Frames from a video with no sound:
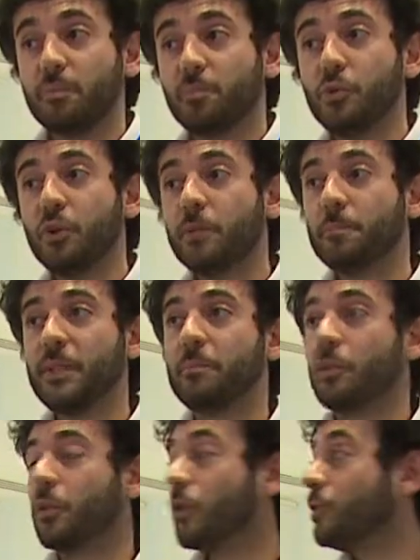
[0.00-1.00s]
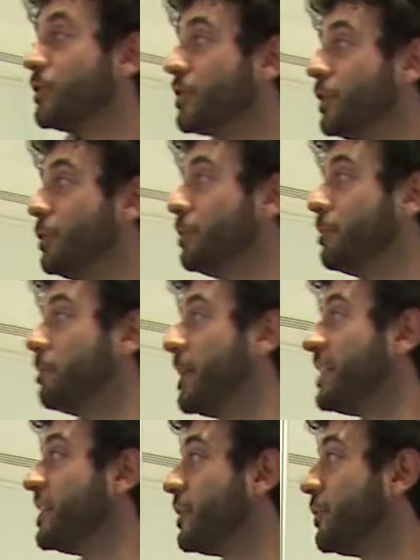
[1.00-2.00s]
poorer people consume
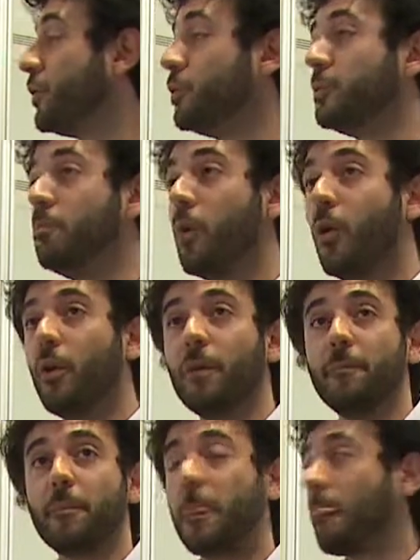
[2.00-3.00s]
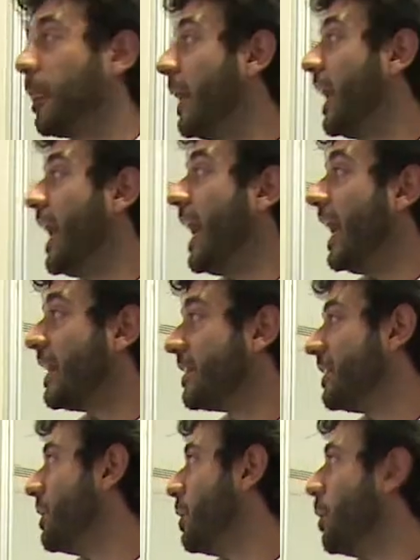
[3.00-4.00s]
basic food more and